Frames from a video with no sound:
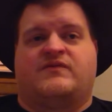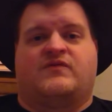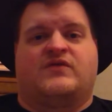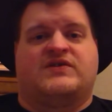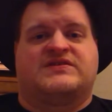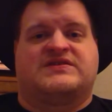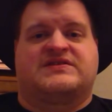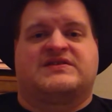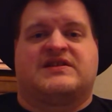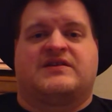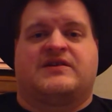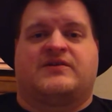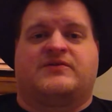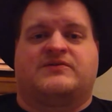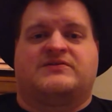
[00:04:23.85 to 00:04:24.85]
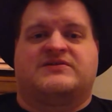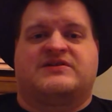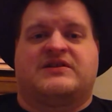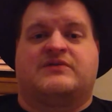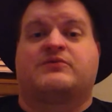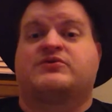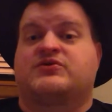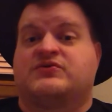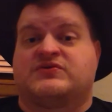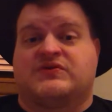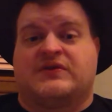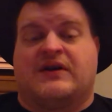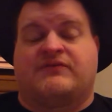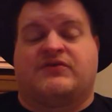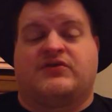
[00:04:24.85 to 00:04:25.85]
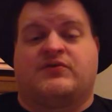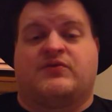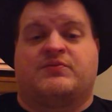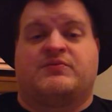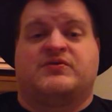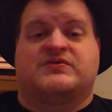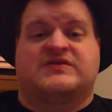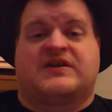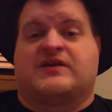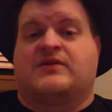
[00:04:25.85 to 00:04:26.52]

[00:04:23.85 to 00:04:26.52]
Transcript: reasons that I don't understand, which usually have to do with music.